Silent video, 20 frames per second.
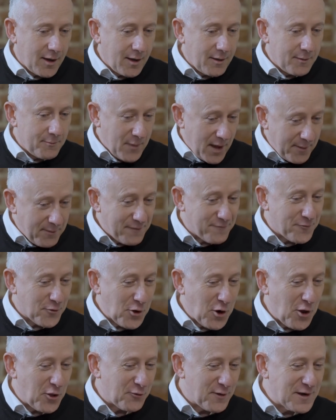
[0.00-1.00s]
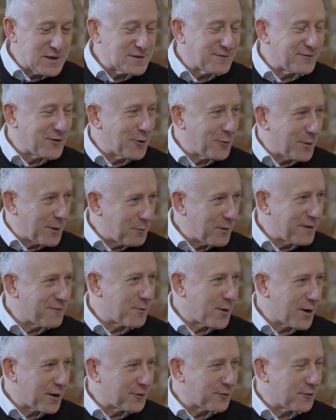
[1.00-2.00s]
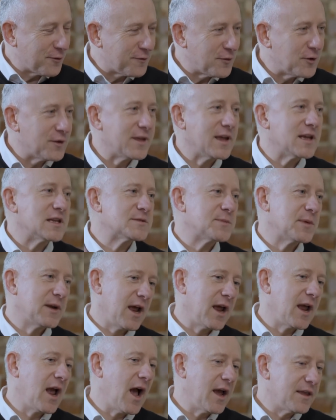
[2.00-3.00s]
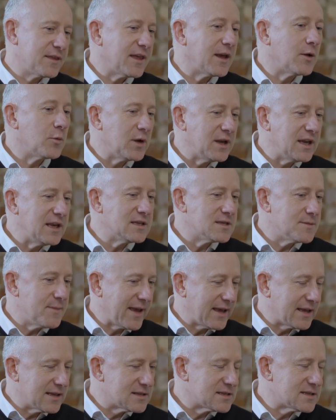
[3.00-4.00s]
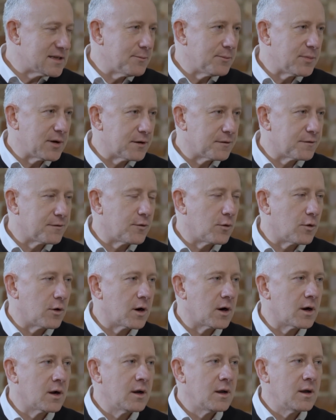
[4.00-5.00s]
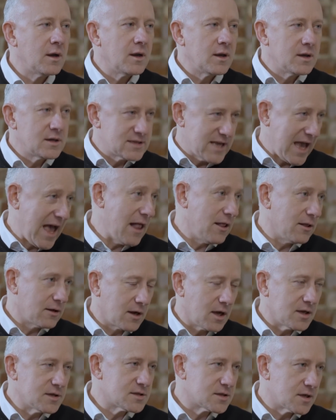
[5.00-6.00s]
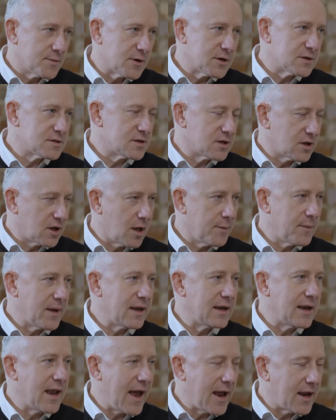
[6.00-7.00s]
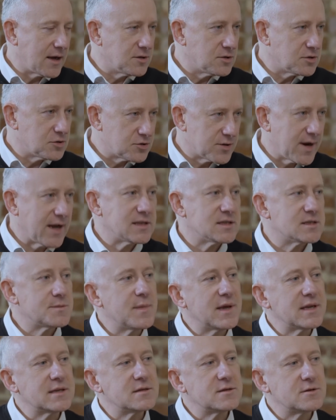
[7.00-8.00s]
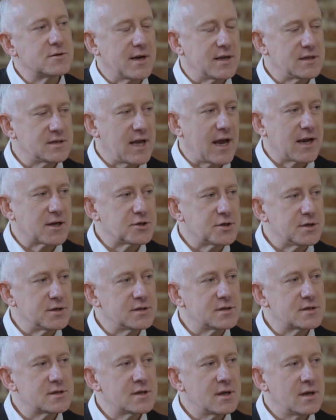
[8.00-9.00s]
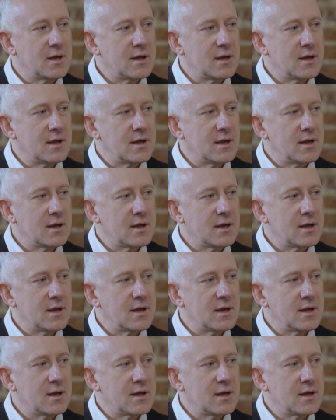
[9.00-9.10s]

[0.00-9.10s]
maybe for another interview when we've worked through a few things, but I think we need to make it simpler for TAAL customers to come in and transmit transactions.